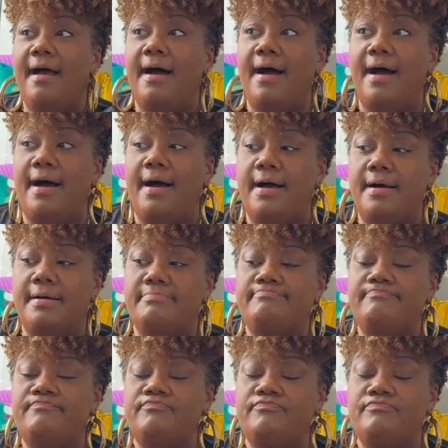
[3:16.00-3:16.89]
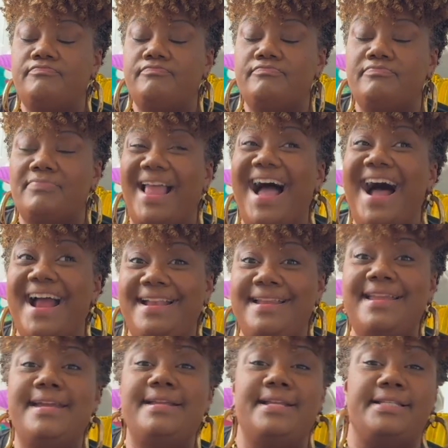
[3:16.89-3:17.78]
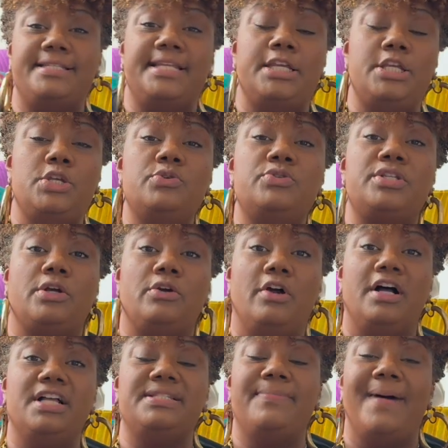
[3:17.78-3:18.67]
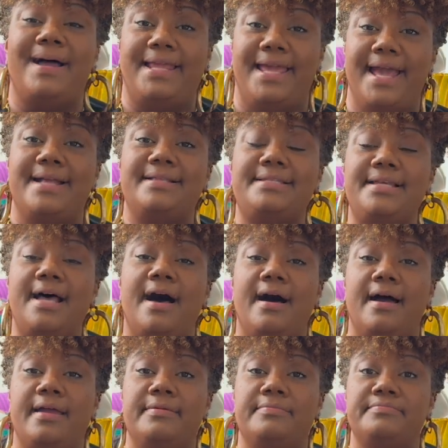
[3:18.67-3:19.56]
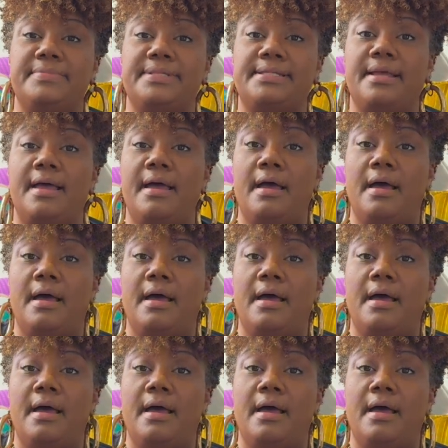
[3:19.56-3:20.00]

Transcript: um, I needed to use the crossbody at times.